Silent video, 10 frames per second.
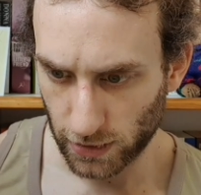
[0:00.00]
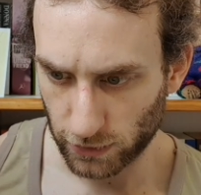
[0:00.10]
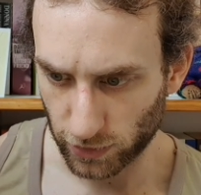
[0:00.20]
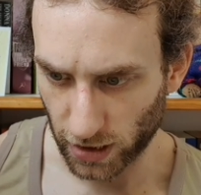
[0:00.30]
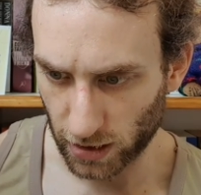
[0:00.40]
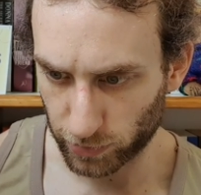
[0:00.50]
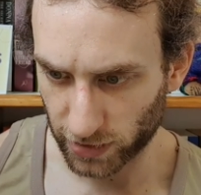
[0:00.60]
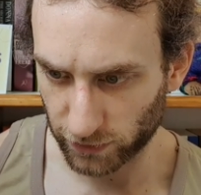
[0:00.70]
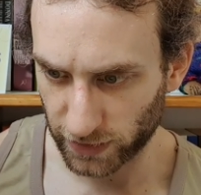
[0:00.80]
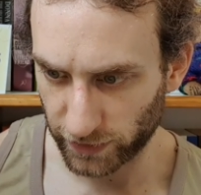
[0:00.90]
through the
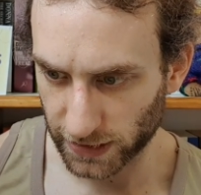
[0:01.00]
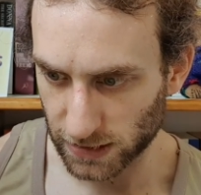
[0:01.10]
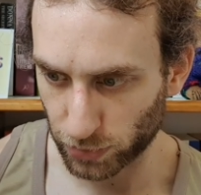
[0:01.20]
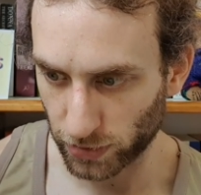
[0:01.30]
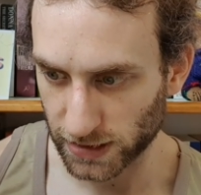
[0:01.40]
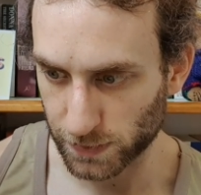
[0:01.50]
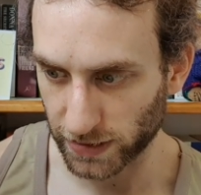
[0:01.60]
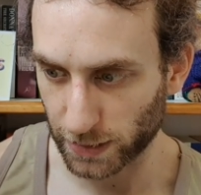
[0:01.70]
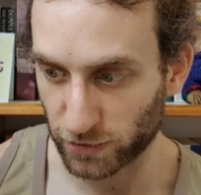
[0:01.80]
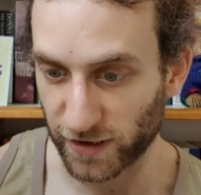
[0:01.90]
heartbreak of living as a boy despite
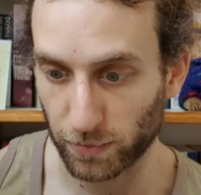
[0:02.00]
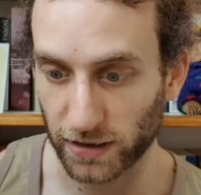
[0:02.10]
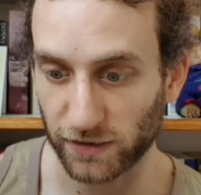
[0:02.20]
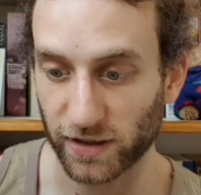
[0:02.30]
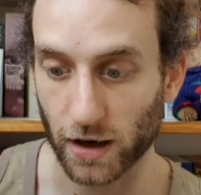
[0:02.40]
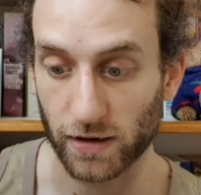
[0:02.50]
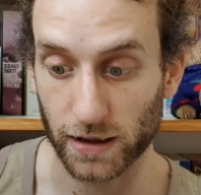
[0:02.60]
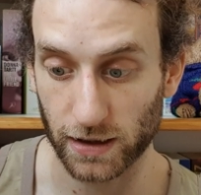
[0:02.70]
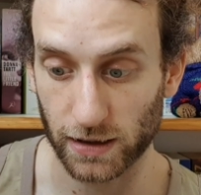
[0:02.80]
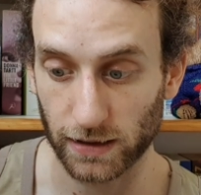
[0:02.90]
their profound belief they are a
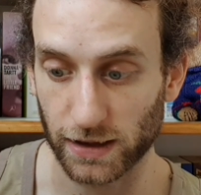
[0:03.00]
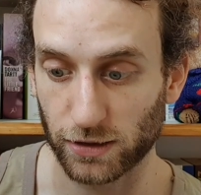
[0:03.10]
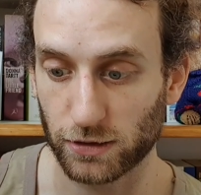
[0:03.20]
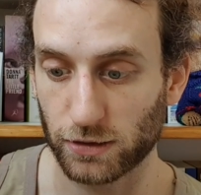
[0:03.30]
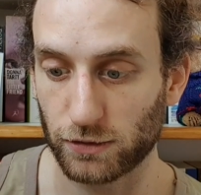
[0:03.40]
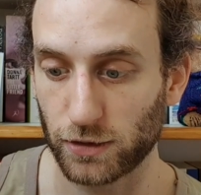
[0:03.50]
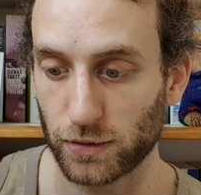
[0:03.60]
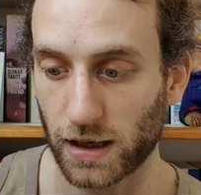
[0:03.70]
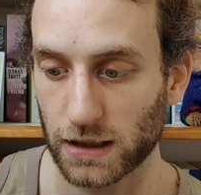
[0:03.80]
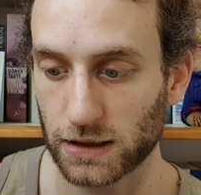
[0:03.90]
girl, and through
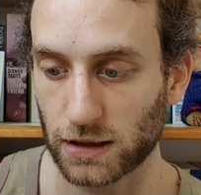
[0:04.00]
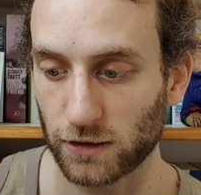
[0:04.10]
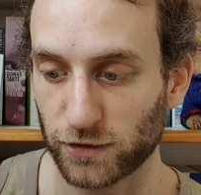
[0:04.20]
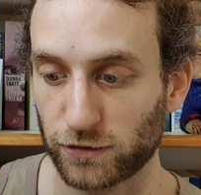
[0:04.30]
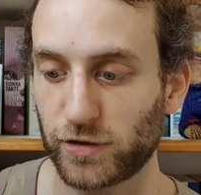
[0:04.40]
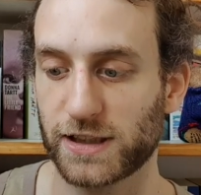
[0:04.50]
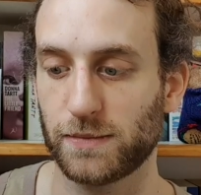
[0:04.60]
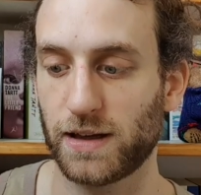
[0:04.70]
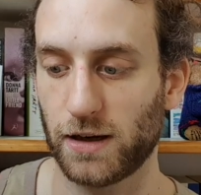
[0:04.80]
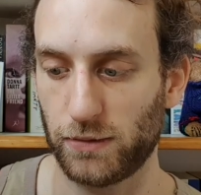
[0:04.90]
a hunger for
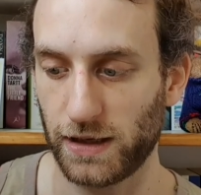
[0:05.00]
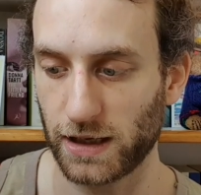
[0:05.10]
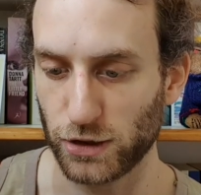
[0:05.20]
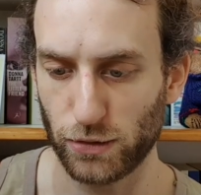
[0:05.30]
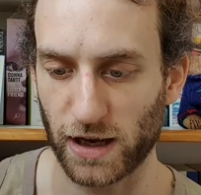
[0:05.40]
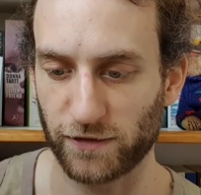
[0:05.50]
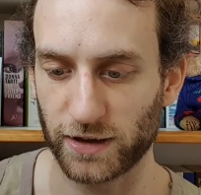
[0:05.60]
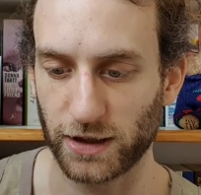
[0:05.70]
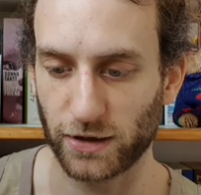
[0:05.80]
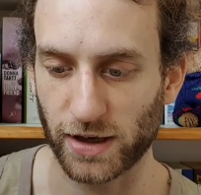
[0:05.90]
freedom that only a new life
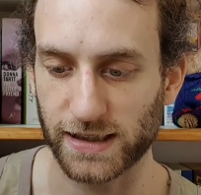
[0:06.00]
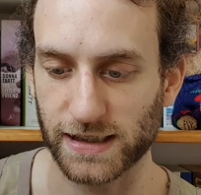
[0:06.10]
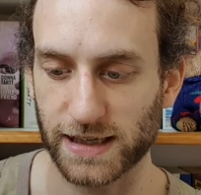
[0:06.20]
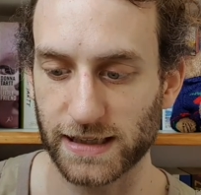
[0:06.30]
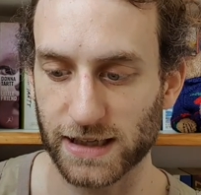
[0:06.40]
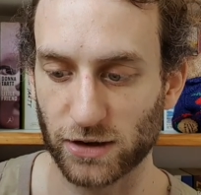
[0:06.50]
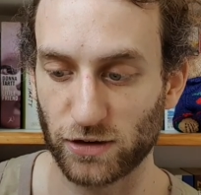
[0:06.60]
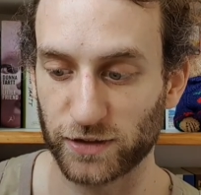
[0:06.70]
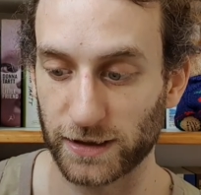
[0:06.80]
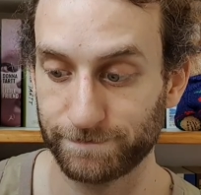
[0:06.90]
in the United States can
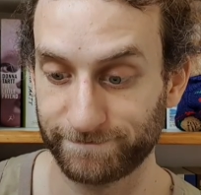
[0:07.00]
offer.